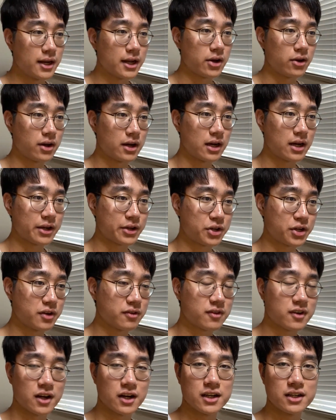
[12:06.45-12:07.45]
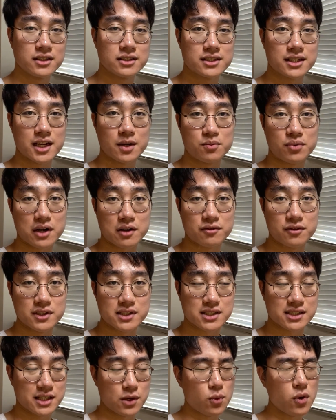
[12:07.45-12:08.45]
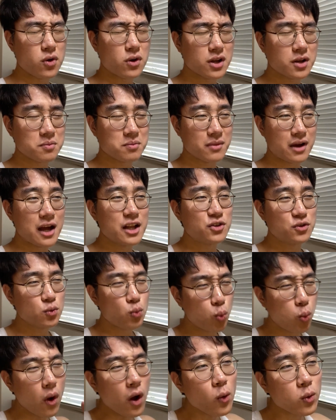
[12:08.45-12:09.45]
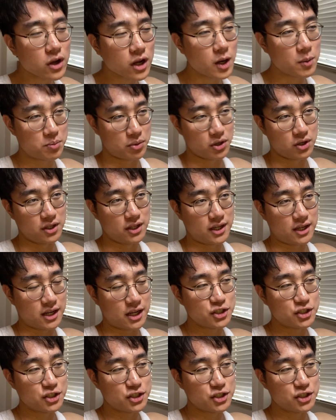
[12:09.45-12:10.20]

Now, I could have gone to get breakfast because I woke up early.